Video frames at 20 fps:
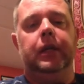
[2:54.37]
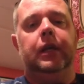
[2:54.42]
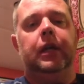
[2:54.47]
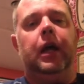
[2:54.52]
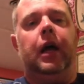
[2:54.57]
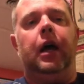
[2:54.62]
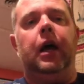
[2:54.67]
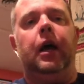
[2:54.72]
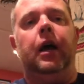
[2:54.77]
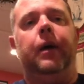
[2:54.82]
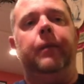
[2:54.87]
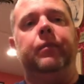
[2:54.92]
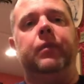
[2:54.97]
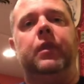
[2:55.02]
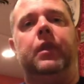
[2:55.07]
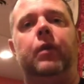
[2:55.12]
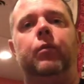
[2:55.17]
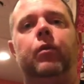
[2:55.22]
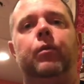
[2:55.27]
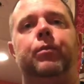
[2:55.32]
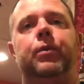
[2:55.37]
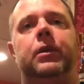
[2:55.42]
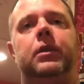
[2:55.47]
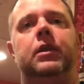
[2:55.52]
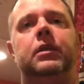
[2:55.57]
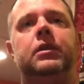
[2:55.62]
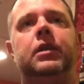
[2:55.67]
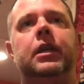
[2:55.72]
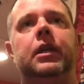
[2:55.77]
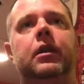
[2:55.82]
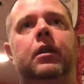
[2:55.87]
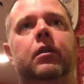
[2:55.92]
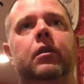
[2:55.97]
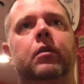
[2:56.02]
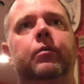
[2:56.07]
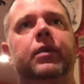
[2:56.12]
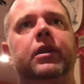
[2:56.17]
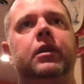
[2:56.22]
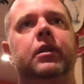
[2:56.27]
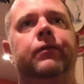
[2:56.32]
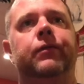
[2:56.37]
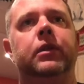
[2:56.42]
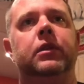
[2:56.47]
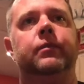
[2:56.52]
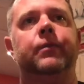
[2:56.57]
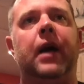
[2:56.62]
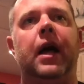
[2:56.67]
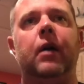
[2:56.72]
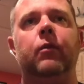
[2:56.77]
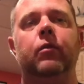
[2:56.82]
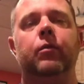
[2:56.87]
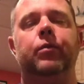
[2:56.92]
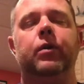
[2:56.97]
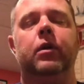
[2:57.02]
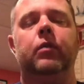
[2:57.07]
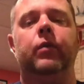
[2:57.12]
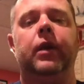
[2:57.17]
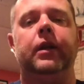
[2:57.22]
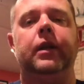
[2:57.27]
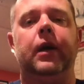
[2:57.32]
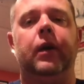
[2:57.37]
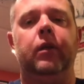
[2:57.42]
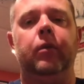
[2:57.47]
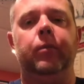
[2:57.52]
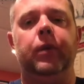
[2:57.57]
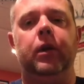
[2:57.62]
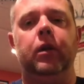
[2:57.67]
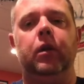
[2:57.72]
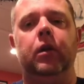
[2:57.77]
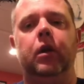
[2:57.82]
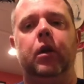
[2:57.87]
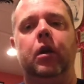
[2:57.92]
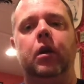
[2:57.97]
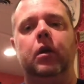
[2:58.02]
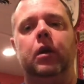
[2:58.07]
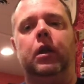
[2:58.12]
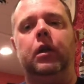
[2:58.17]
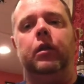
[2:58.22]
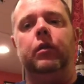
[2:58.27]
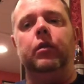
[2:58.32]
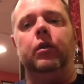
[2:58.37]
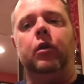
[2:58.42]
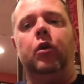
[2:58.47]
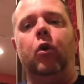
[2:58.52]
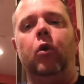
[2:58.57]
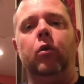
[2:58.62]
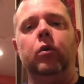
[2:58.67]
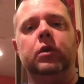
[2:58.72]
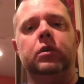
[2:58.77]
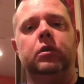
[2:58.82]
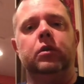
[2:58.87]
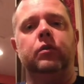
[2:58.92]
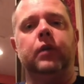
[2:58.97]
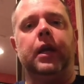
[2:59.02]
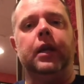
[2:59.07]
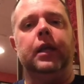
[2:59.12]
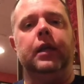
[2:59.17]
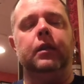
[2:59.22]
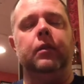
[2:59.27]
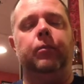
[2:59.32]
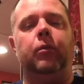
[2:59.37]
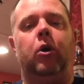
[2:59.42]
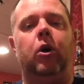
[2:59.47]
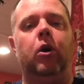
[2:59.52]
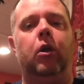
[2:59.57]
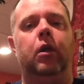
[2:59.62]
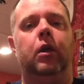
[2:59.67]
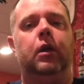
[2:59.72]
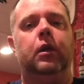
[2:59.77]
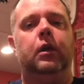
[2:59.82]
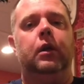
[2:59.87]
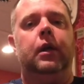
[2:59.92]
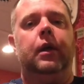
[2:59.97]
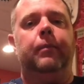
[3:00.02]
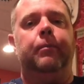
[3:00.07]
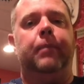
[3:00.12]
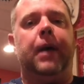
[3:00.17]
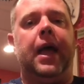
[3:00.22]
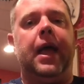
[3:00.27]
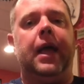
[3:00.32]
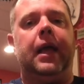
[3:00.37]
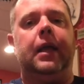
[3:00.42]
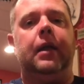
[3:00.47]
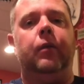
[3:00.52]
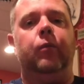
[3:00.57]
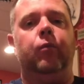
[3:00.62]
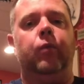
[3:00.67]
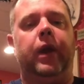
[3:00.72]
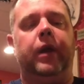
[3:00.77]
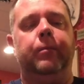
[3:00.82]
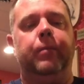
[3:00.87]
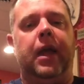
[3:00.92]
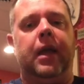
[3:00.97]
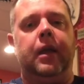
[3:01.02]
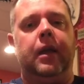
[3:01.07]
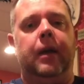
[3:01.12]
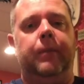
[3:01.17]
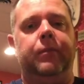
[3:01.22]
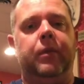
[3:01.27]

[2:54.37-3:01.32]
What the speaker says: Then we'll put the tee in a little bit different spot. We'll put it right down the middle, and the goal is to try to hit the ball right back up